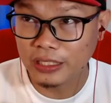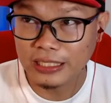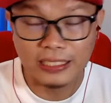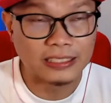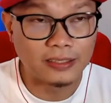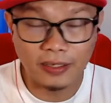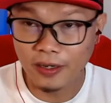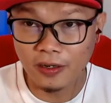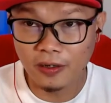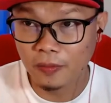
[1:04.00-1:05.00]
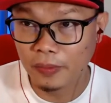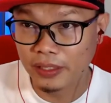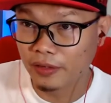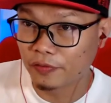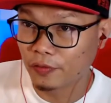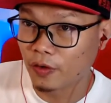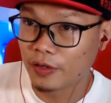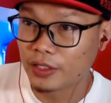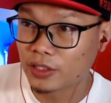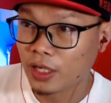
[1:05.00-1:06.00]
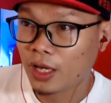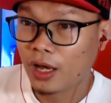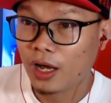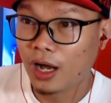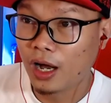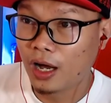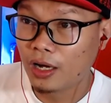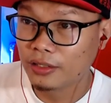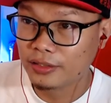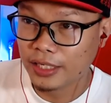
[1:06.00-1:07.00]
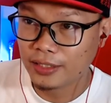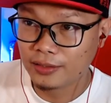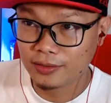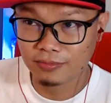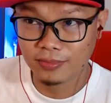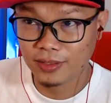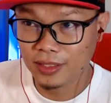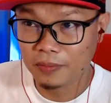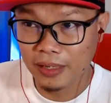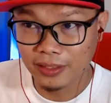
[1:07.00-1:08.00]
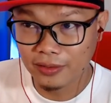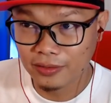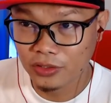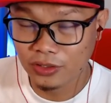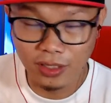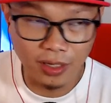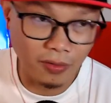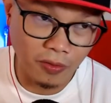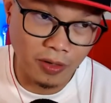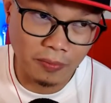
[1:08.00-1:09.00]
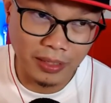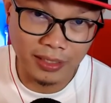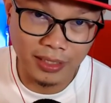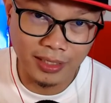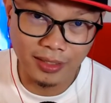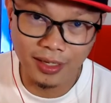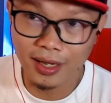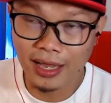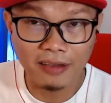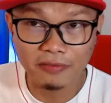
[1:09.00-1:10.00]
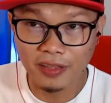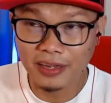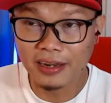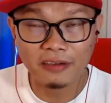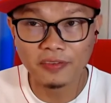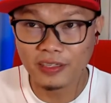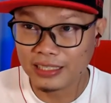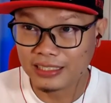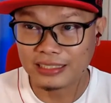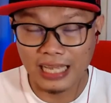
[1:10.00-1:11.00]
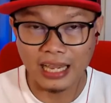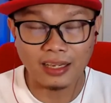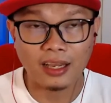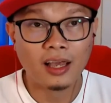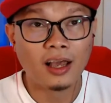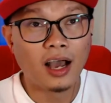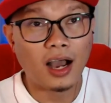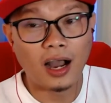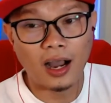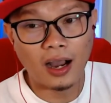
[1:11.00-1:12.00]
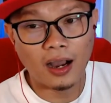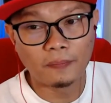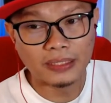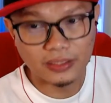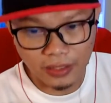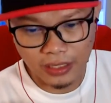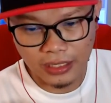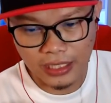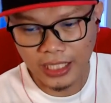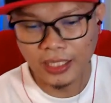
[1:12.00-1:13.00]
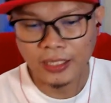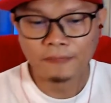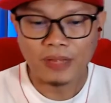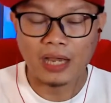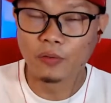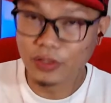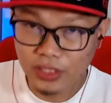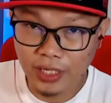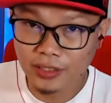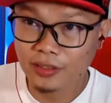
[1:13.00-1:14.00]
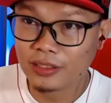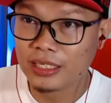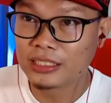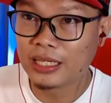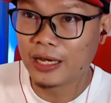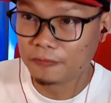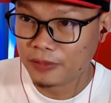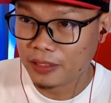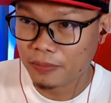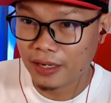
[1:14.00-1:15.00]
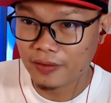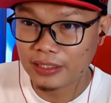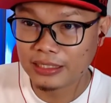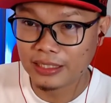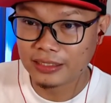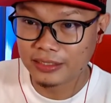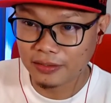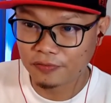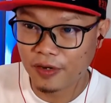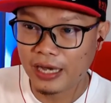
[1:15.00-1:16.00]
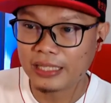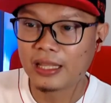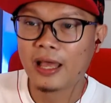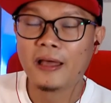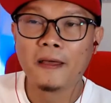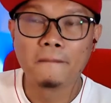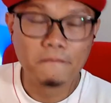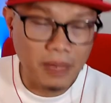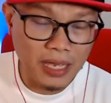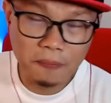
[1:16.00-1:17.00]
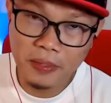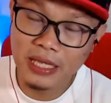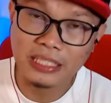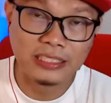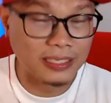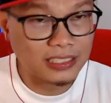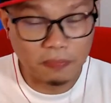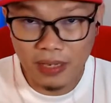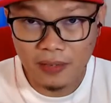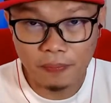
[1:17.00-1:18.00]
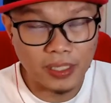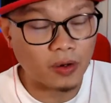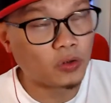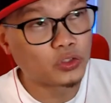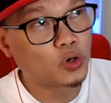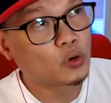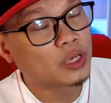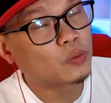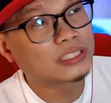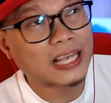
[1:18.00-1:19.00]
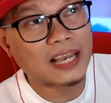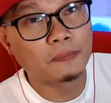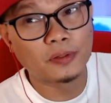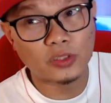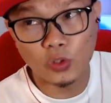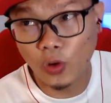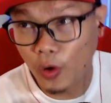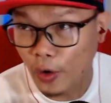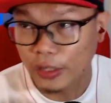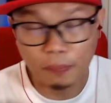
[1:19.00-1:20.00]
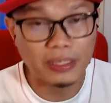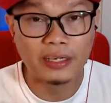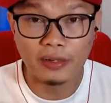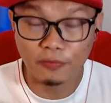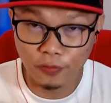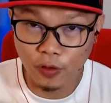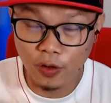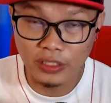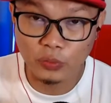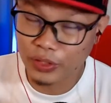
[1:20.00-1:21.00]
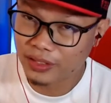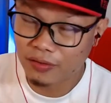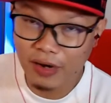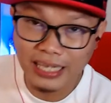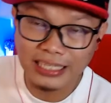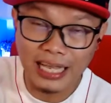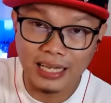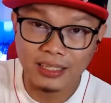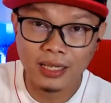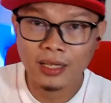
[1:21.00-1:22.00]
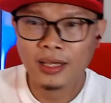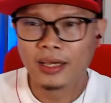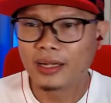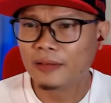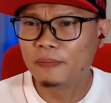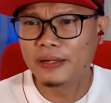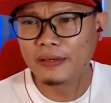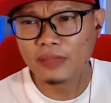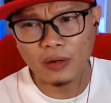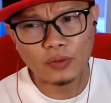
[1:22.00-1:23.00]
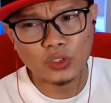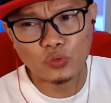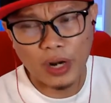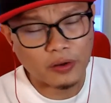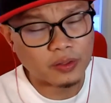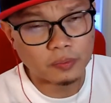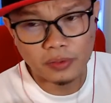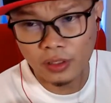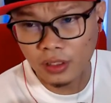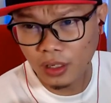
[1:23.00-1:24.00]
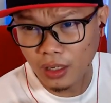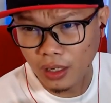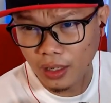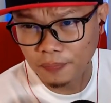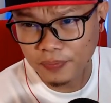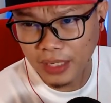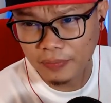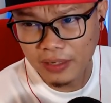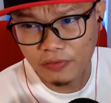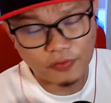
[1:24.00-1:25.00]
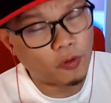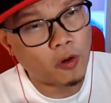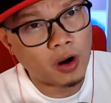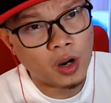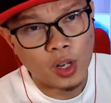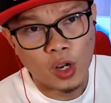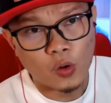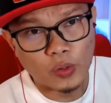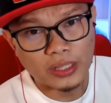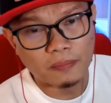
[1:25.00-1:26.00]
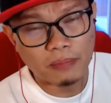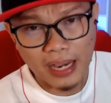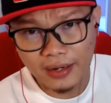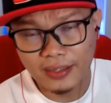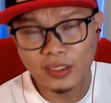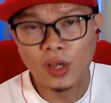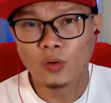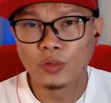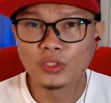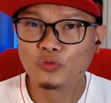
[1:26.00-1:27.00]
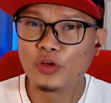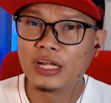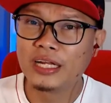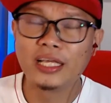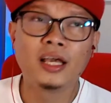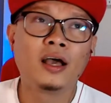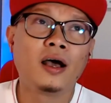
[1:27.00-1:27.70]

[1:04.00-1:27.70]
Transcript: against the younger Miguel Flores, then he might lose or he might not have enough in his tank. But certainly, I will tell you this, Abner Maris can still fight. Maybe, just maybe, although he was able to hurt Miguel Flores with the right hand. And I believe that was round number, four, when Maris was really